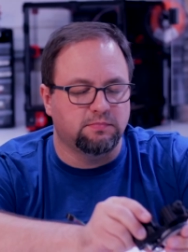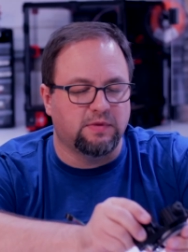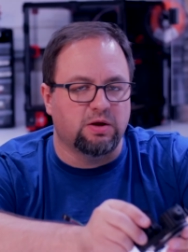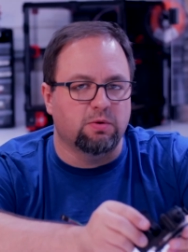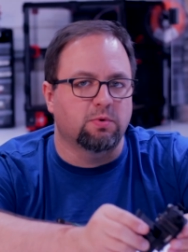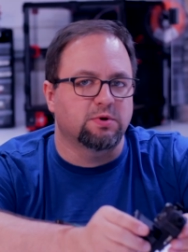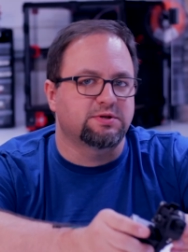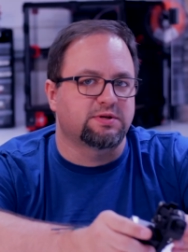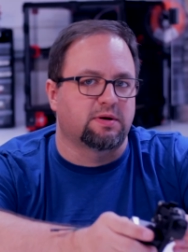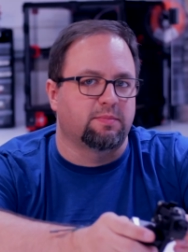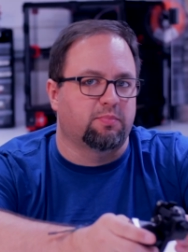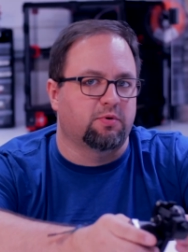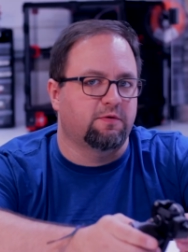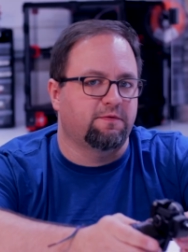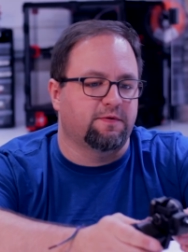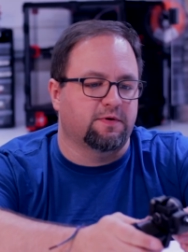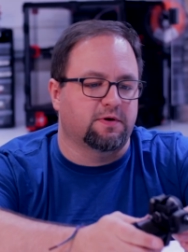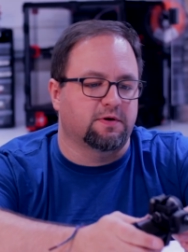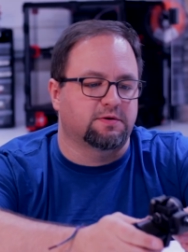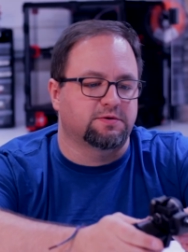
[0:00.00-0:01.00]
It wasn't a
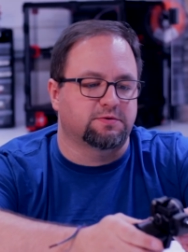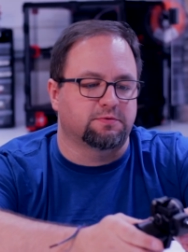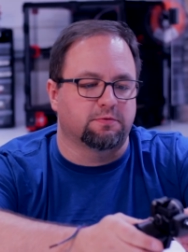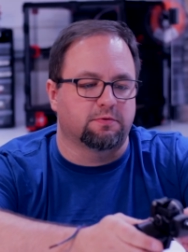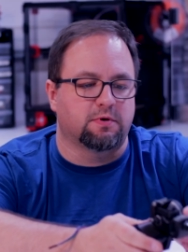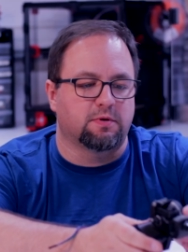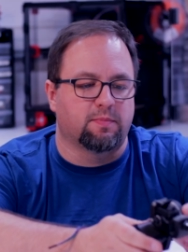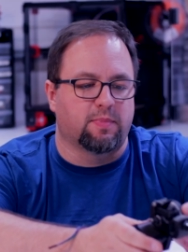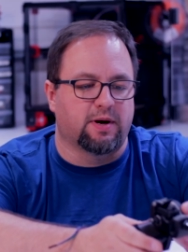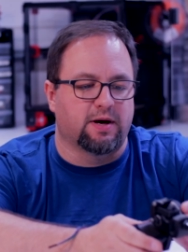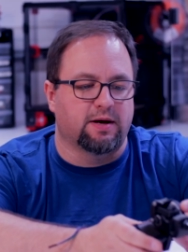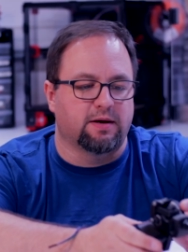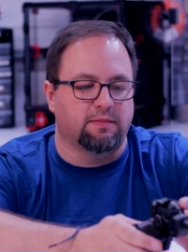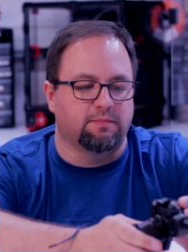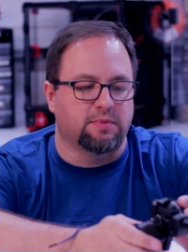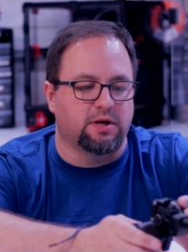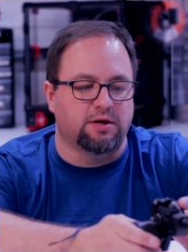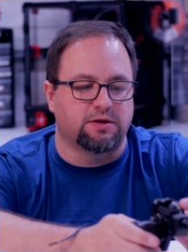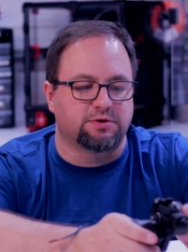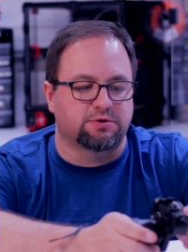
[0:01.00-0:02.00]
perfect extruder by
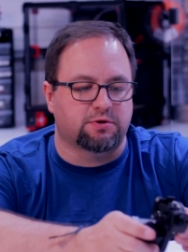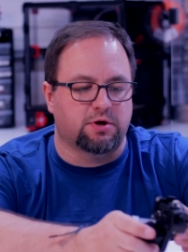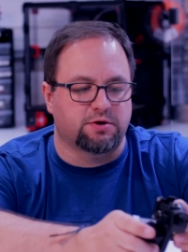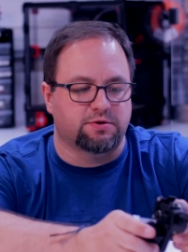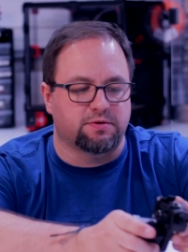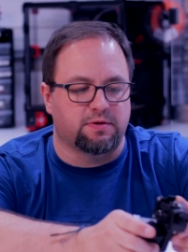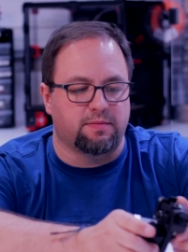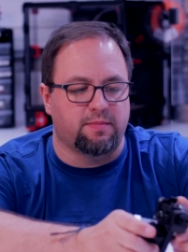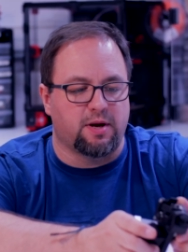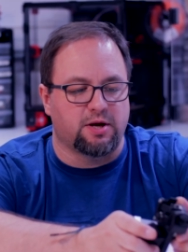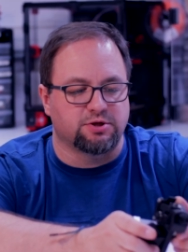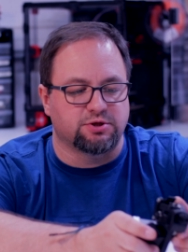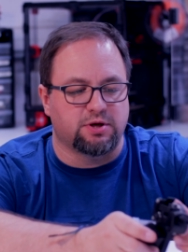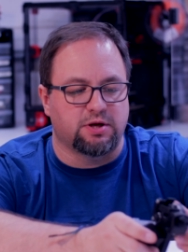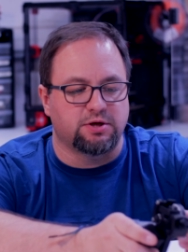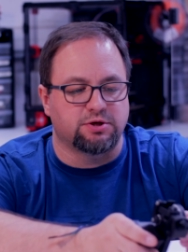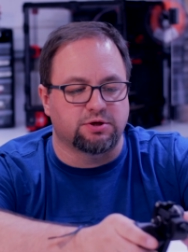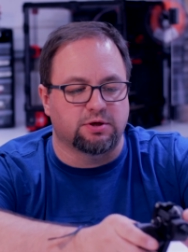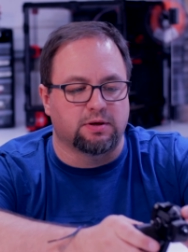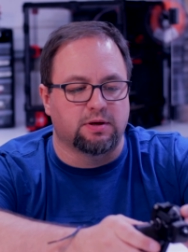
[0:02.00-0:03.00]
any stretch of the
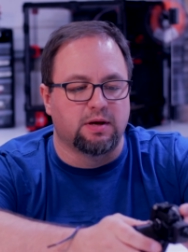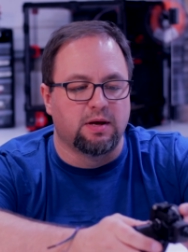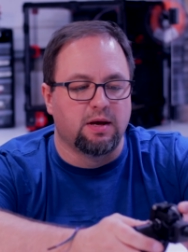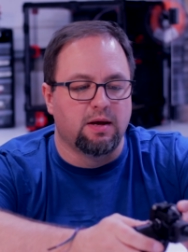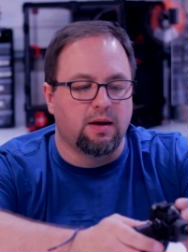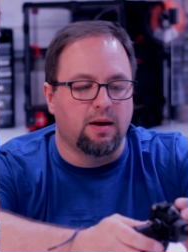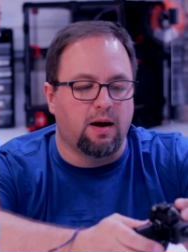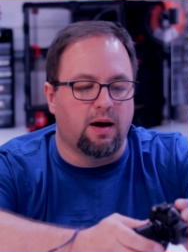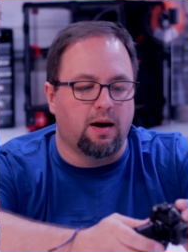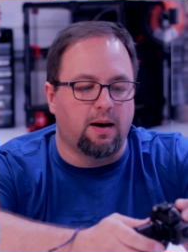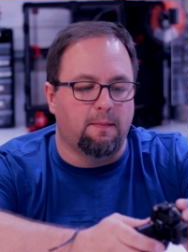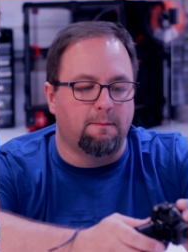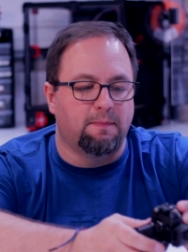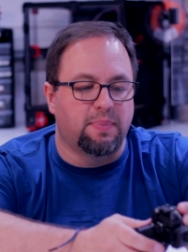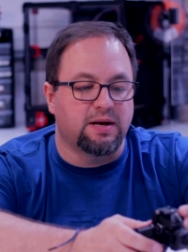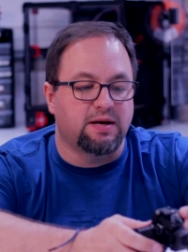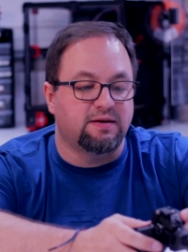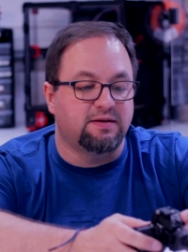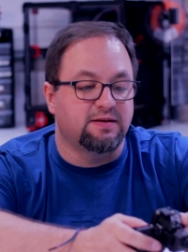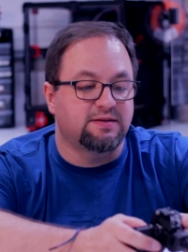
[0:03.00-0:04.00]
imagination, uh,
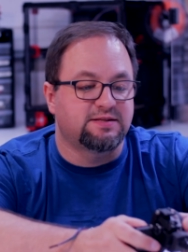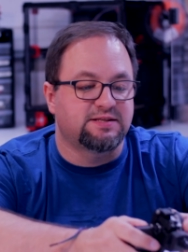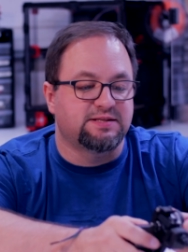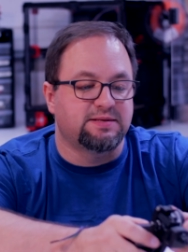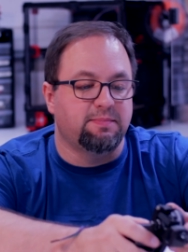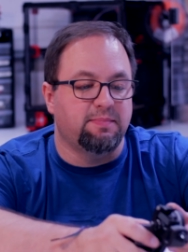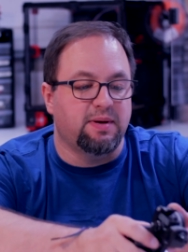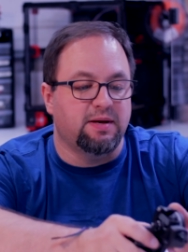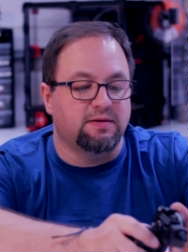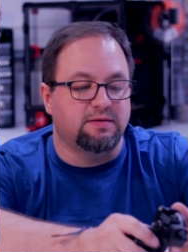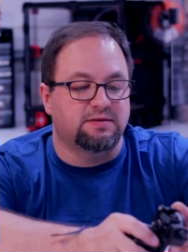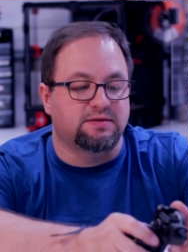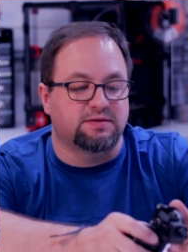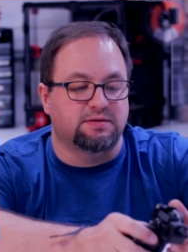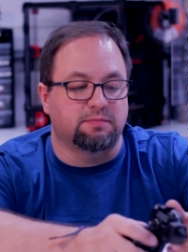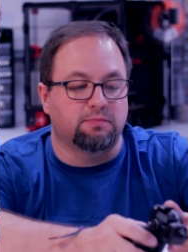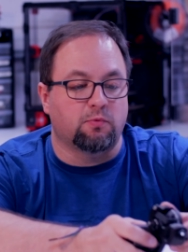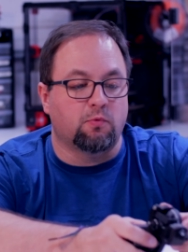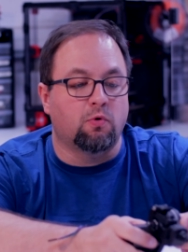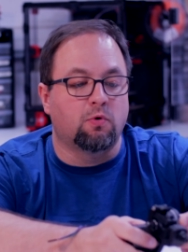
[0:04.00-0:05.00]
but it did cement
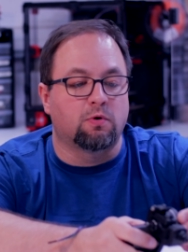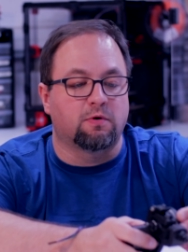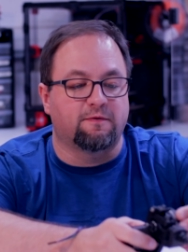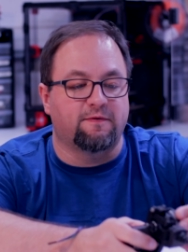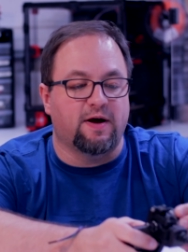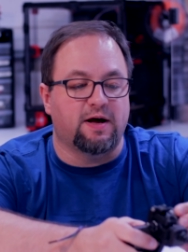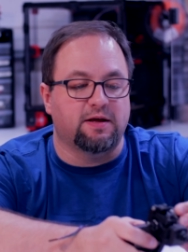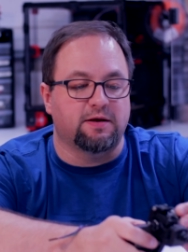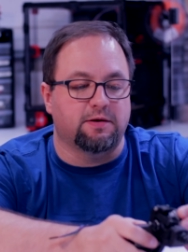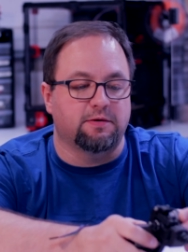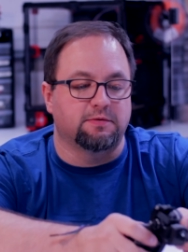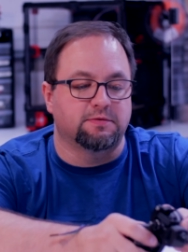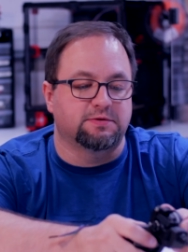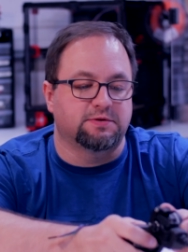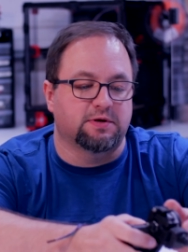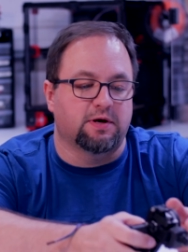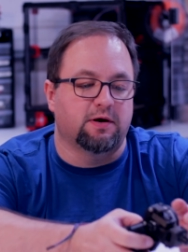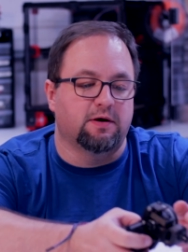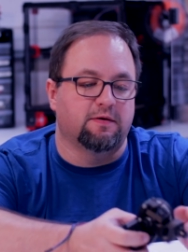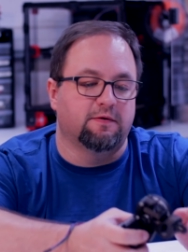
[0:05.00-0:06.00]
some core
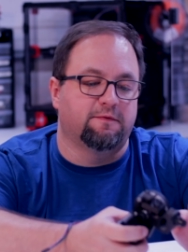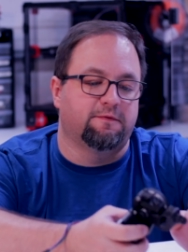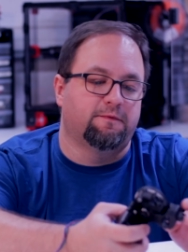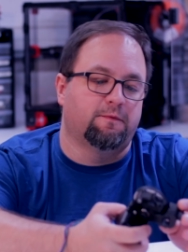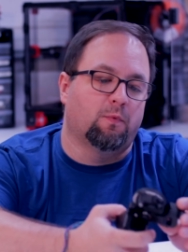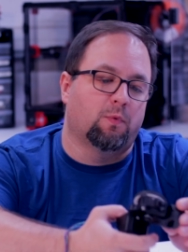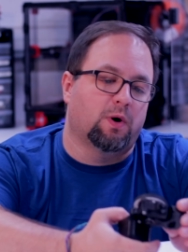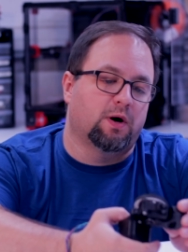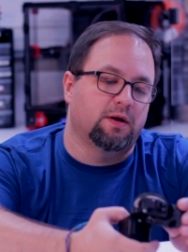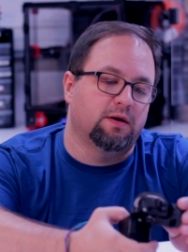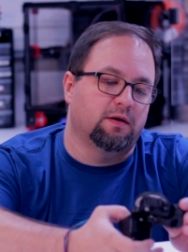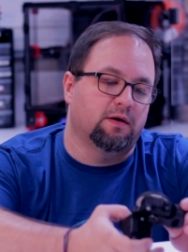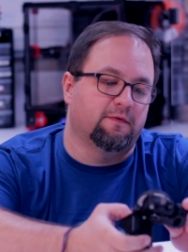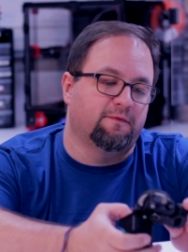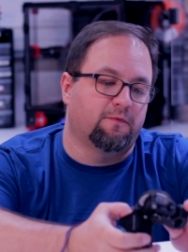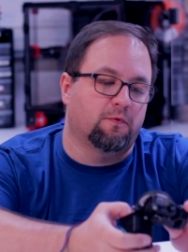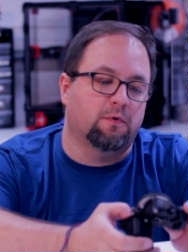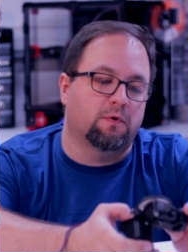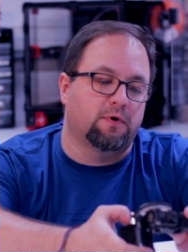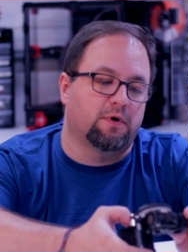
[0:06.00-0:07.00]
values of what a
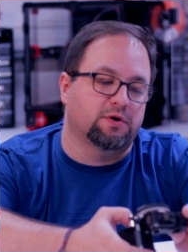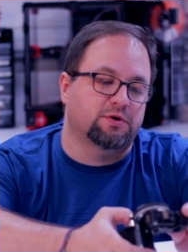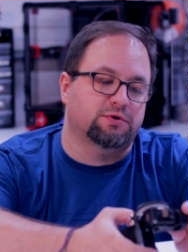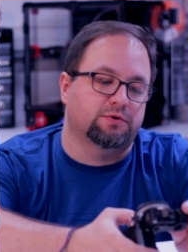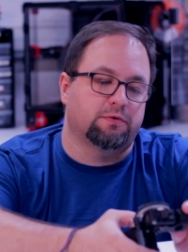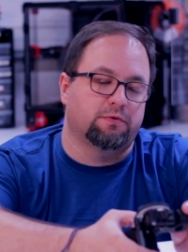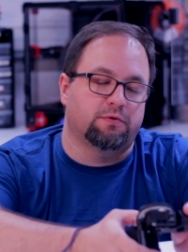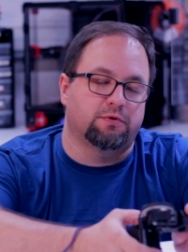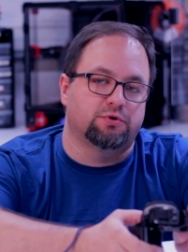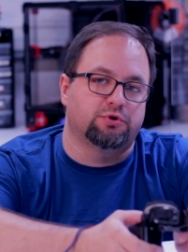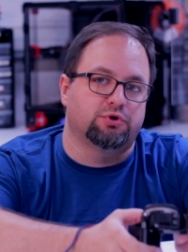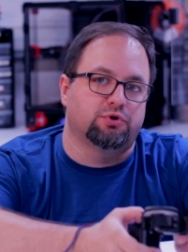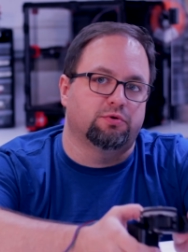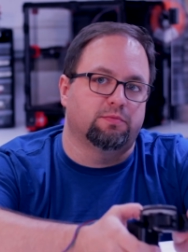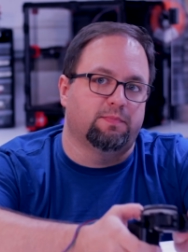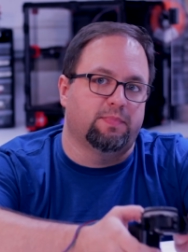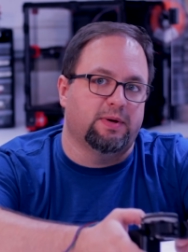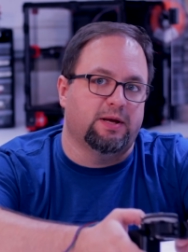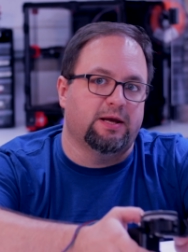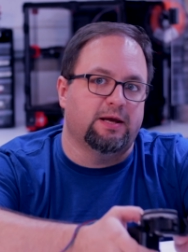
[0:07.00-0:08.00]
Voron extruder
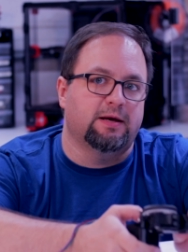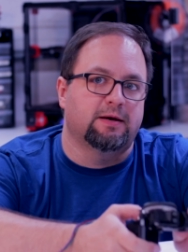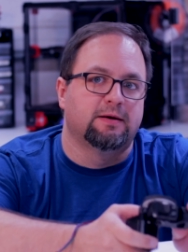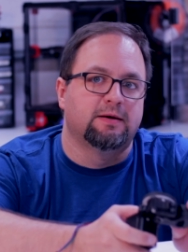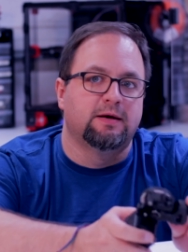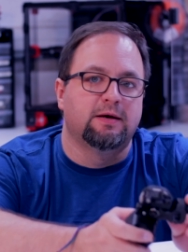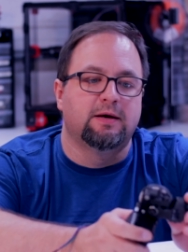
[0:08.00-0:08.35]
should be.